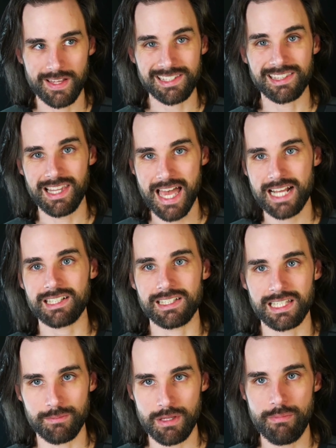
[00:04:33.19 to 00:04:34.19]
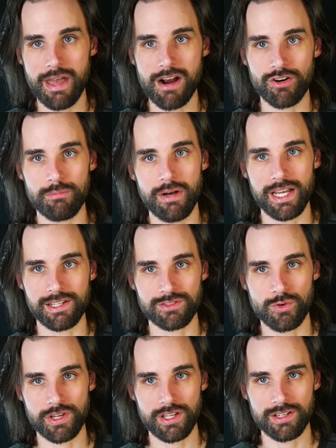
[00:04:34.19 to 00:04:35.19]
and that's likely going to be powered by a
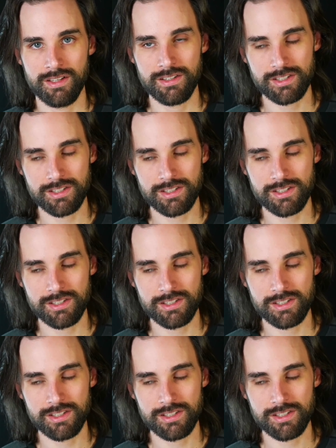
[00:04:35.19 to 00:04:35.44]
token.